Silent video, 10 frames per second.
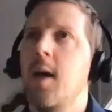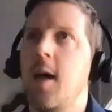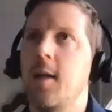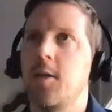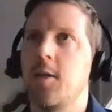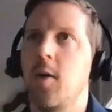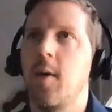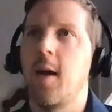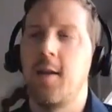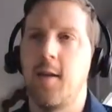And
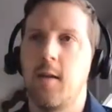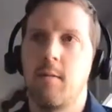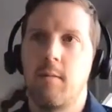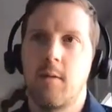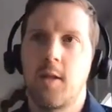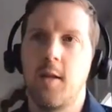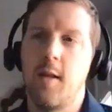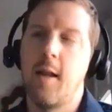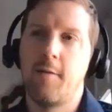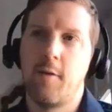so anything to the
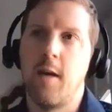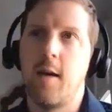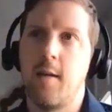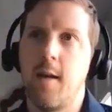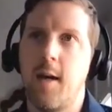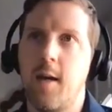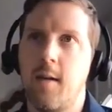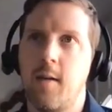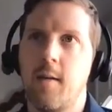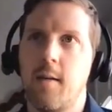left of that line